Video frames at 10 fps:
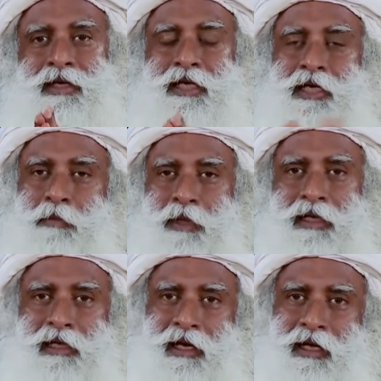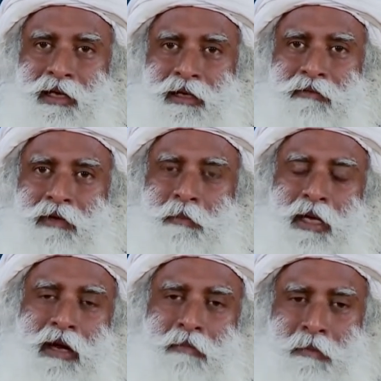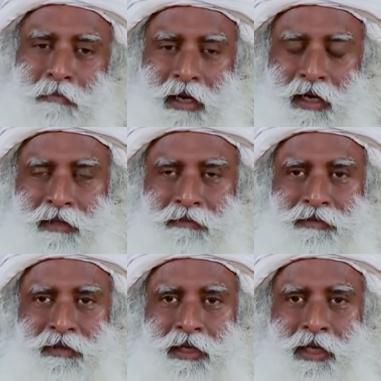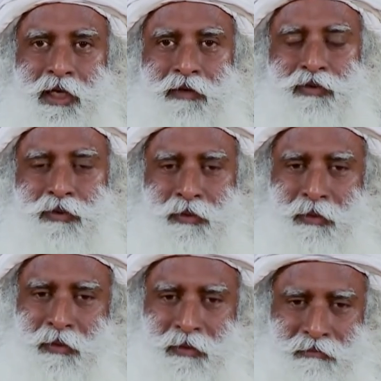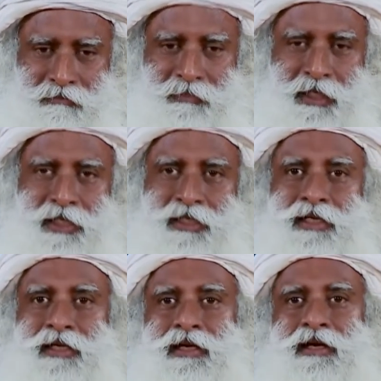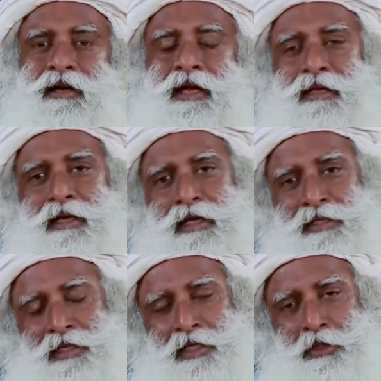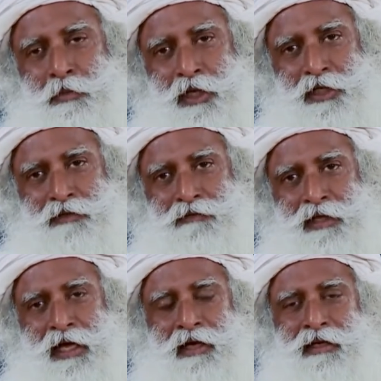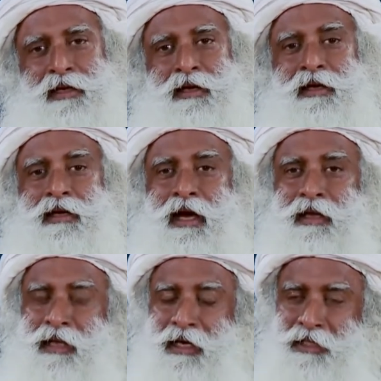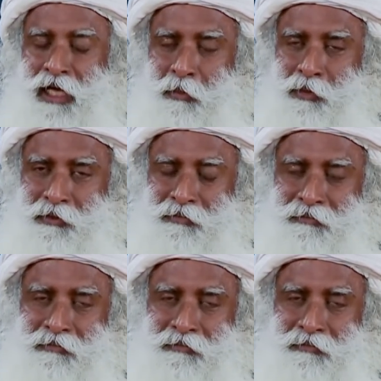keeping it clean will become imperative if you just create the necessary inspiration for that, and that has happened.